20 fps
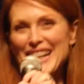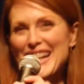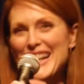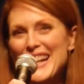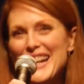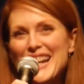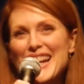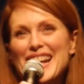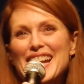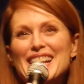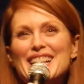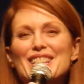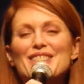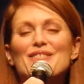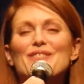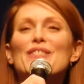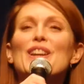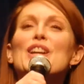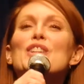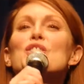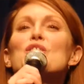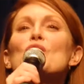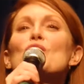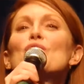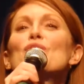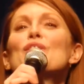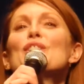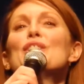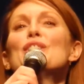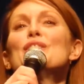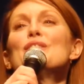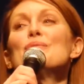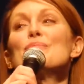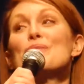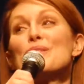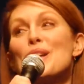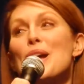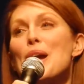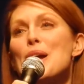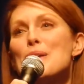Making his feature
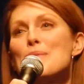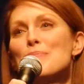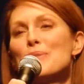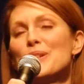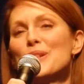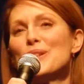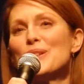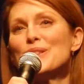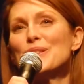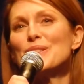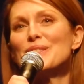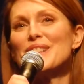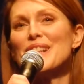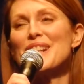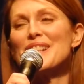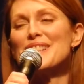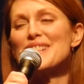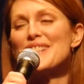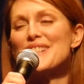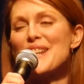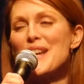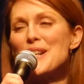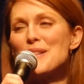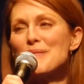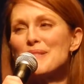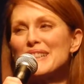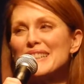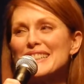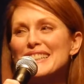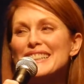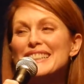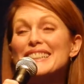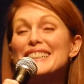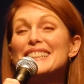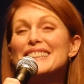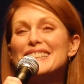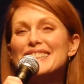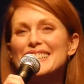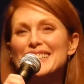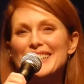film debut, ladies and gentlemen.
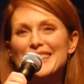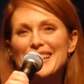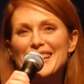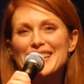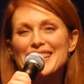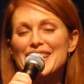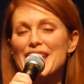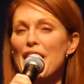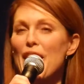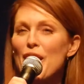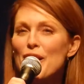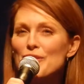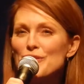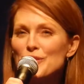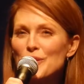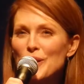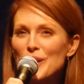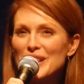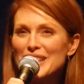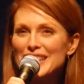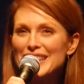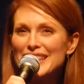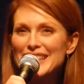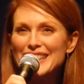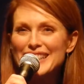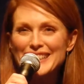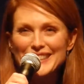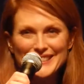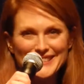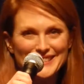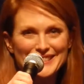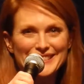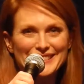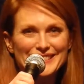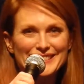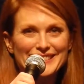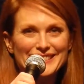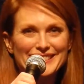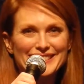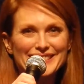That's Cal Freundlich
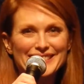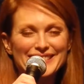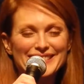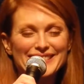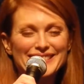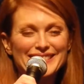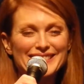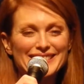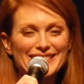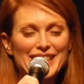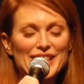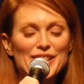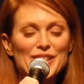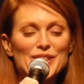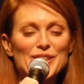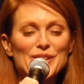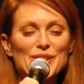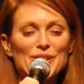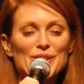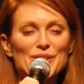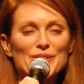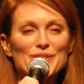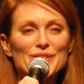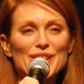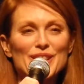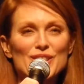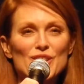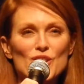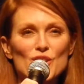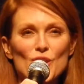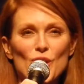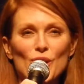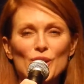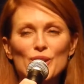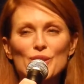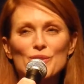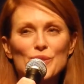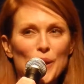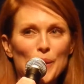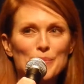and his girlfriend,
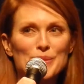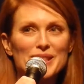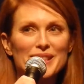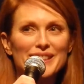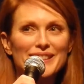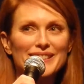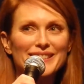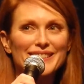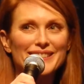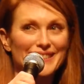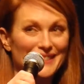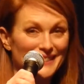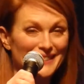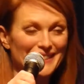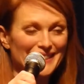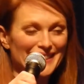Charlotte Robson. But